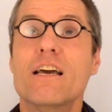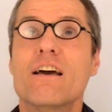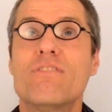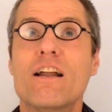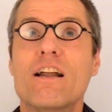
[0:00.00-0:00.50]

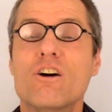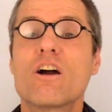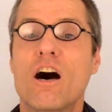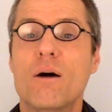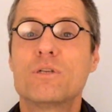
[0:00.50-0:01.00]
If I
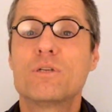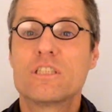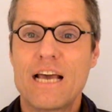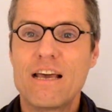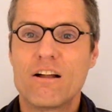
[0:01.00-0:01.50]
look
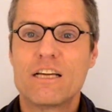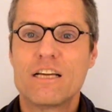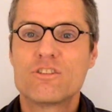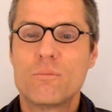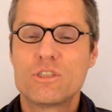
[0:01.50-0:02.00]
upscale,
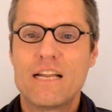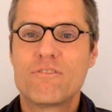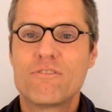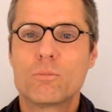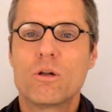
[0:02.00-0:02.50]
it's almost
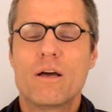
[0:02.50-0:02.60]
inevitable.